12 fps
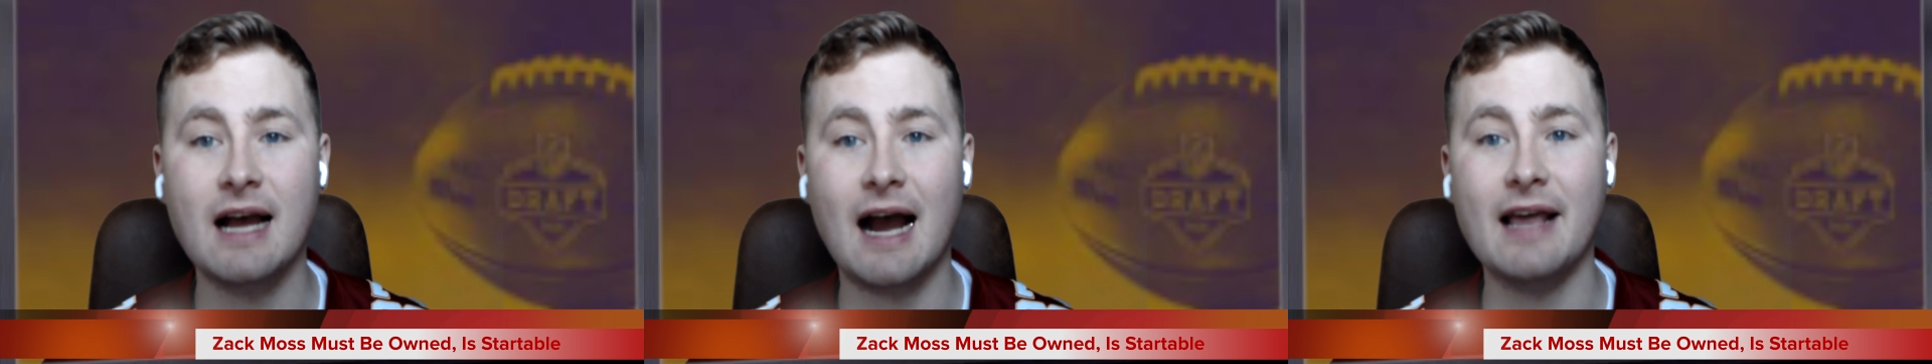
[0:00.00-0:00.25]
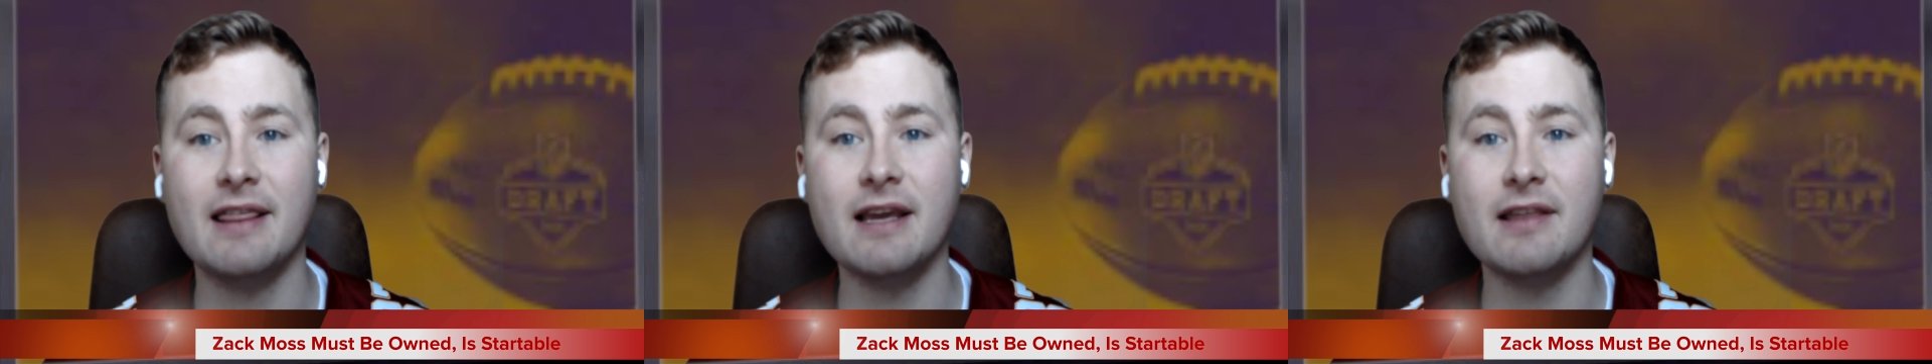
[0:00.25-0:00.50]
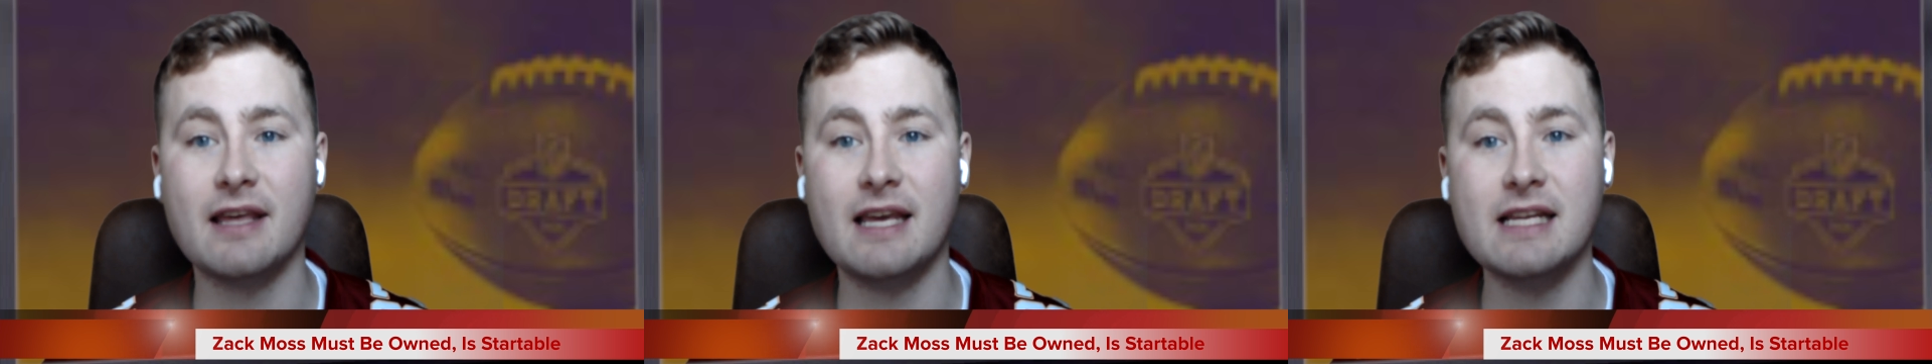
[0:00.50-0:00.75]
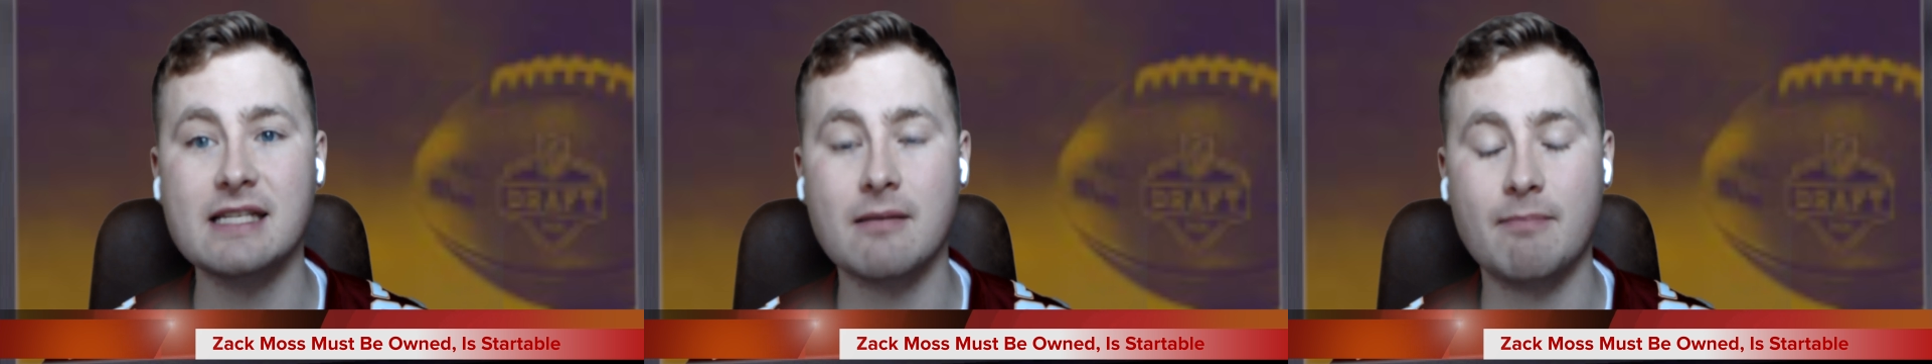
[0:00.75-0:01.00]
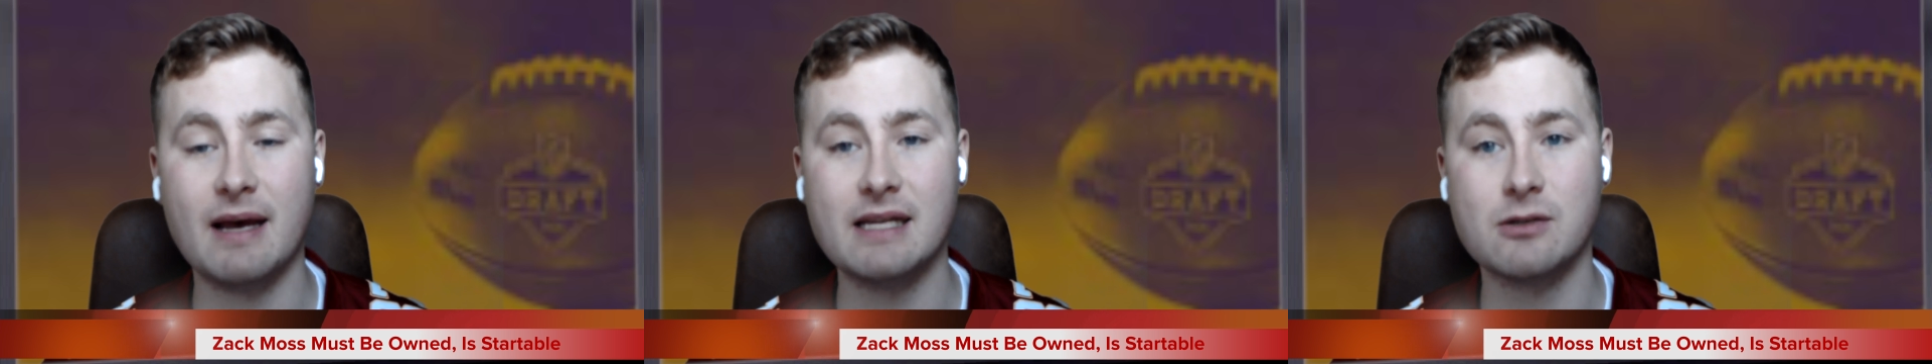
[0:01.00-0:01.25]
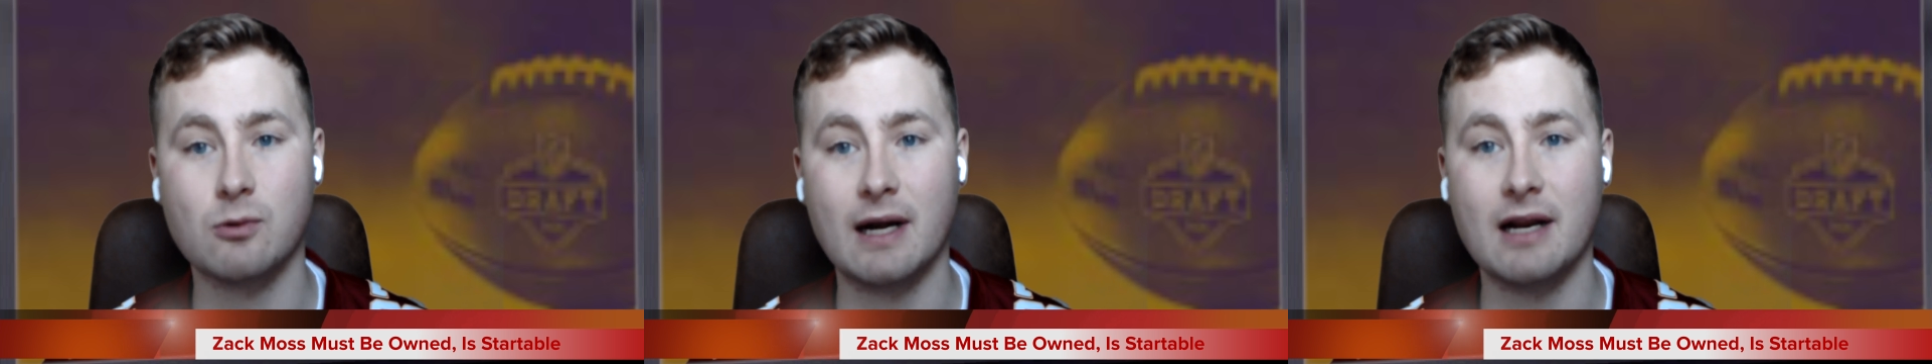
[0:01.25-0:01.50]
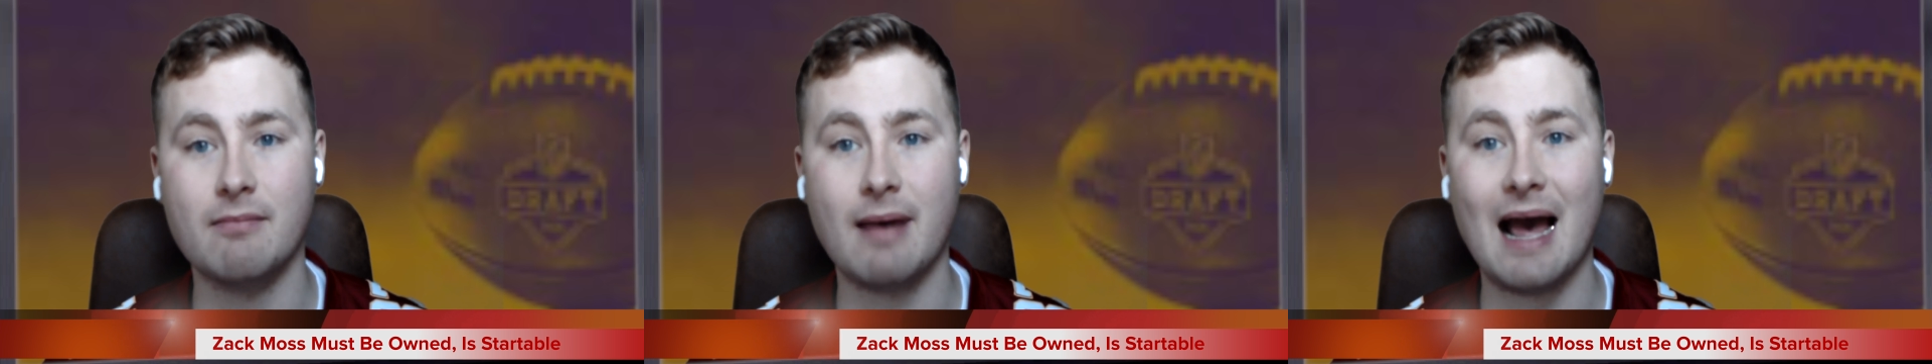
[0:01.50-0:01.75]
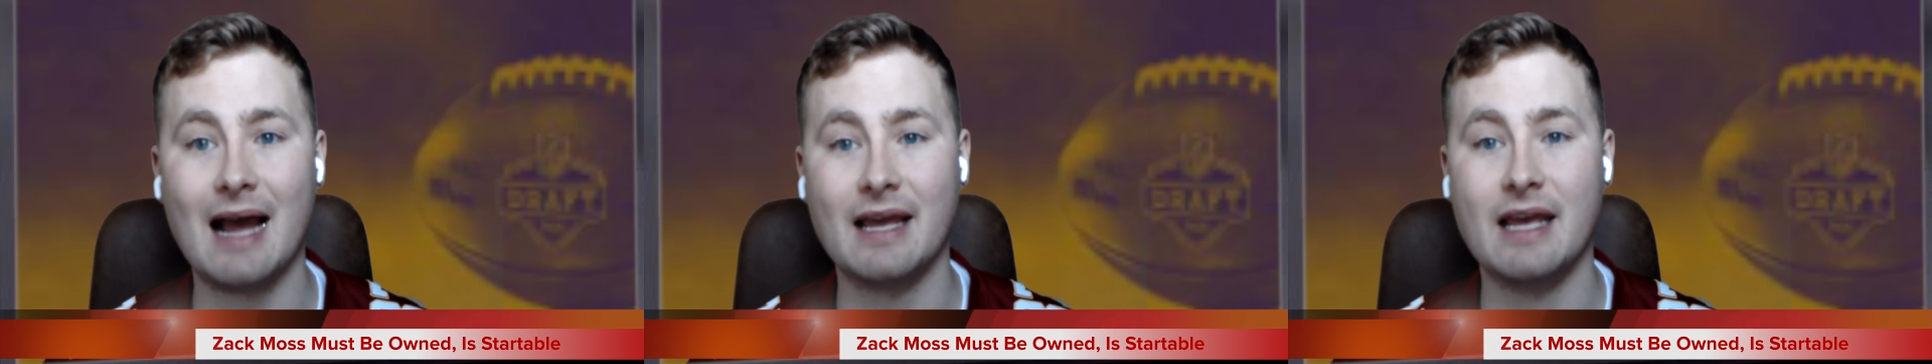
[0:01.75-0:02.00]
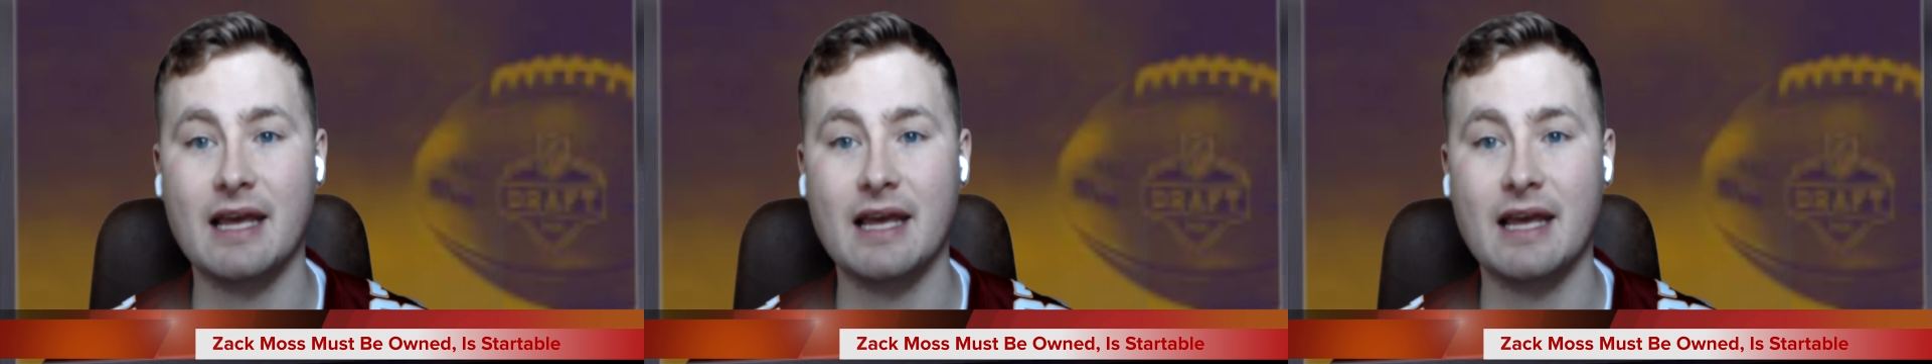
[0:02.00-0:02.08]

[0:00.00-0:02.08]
I think that he's the best running back